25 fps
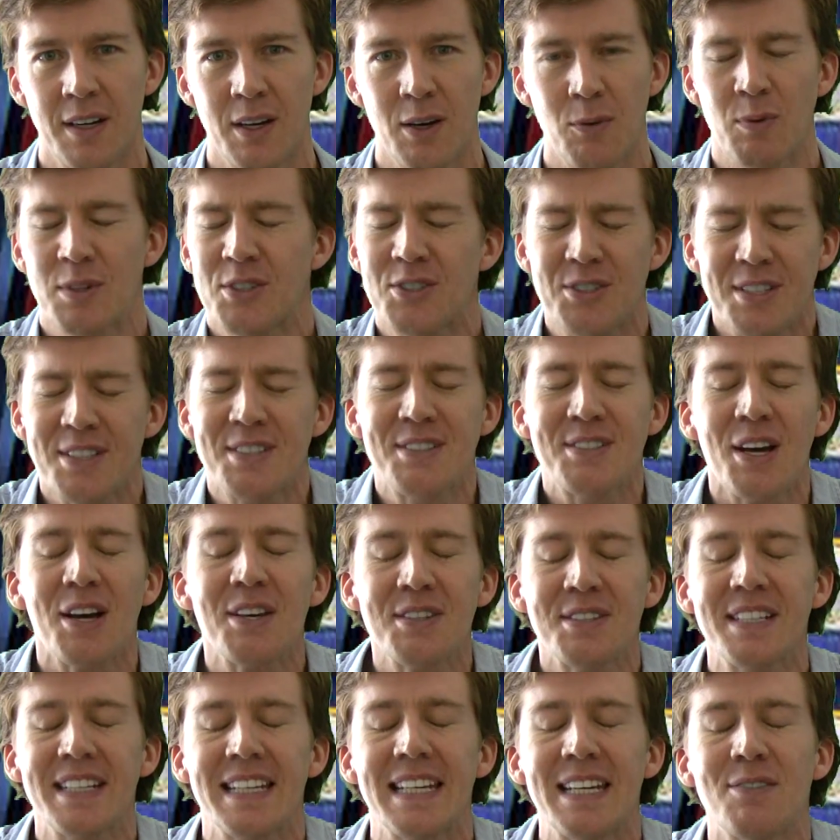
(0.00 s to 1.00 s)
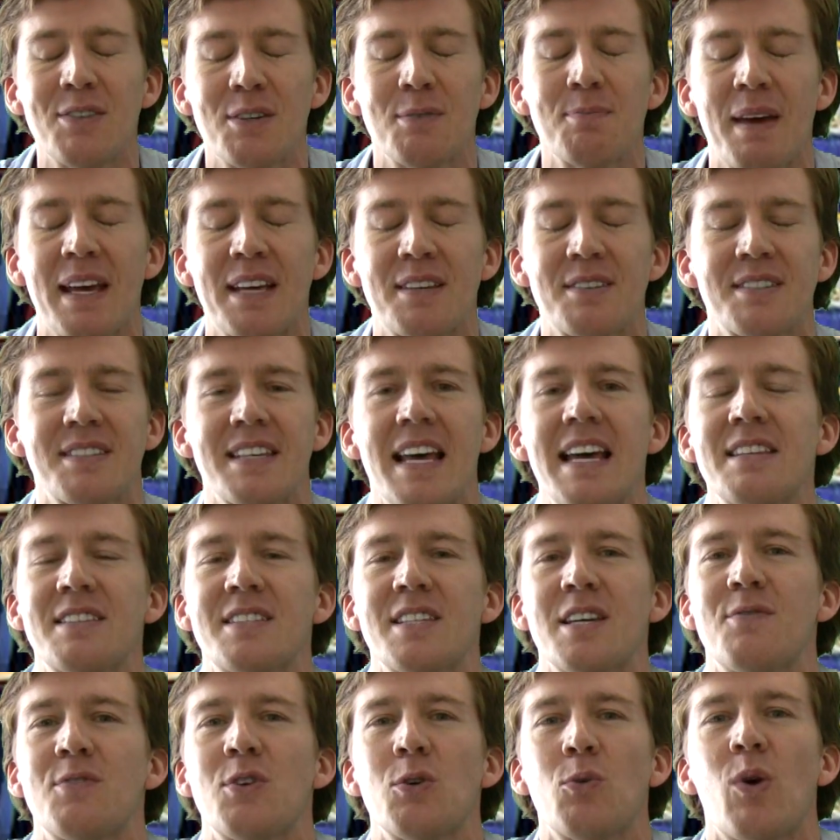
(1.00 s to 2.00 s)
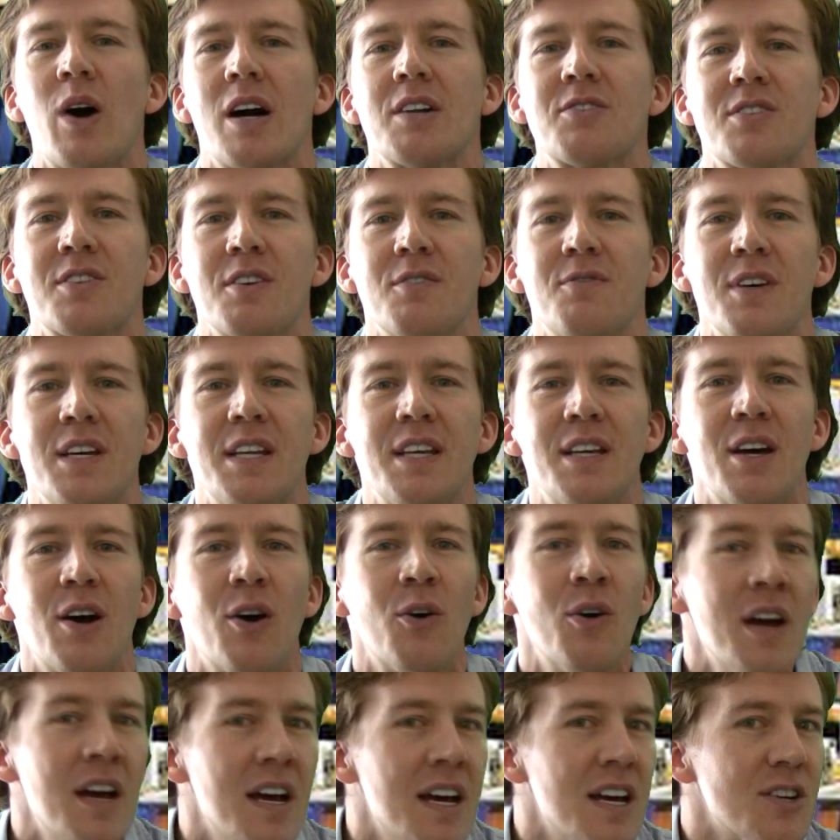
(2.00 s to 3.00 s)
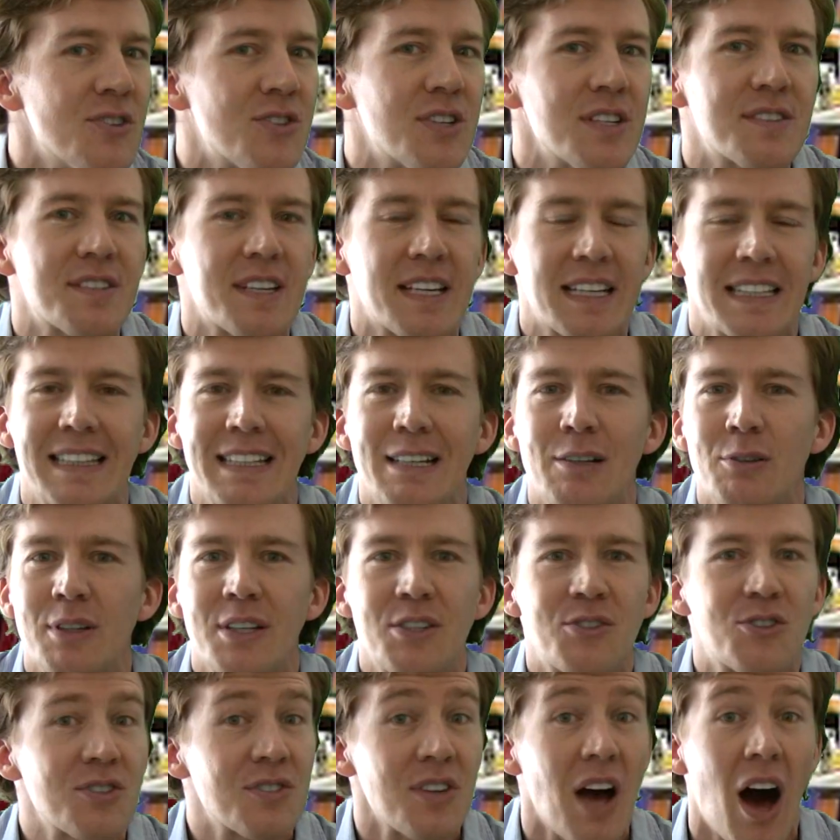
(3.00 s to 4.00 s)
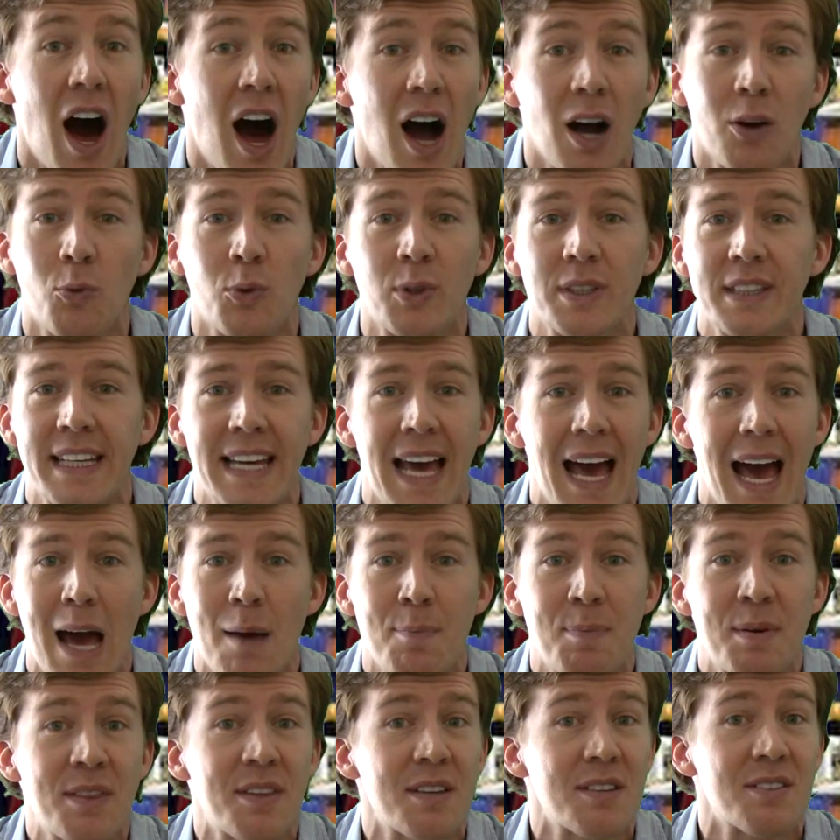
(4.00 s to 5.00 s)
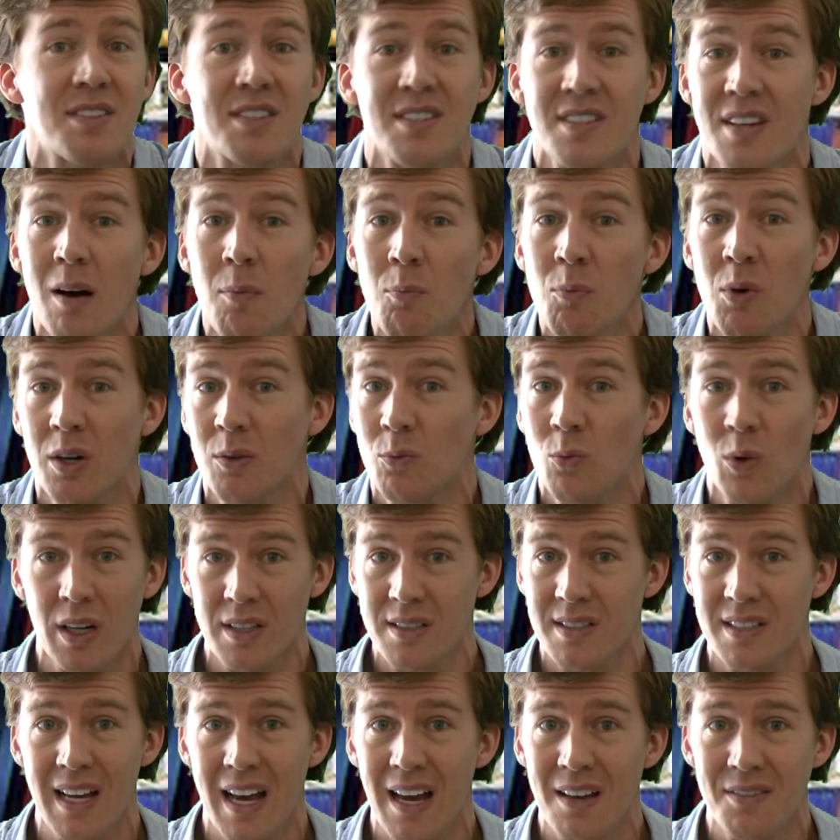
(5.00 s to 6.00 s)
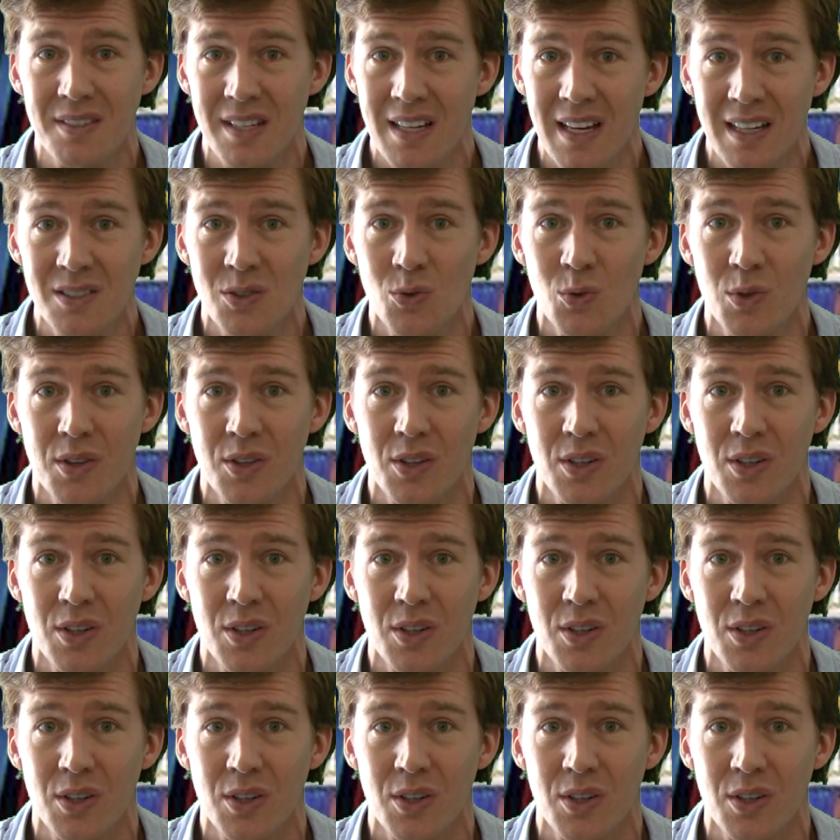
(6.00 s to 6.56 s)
Which doesn't even make sense if you watch the video. She's clearly just awkwardly happy that someone wants to have sex with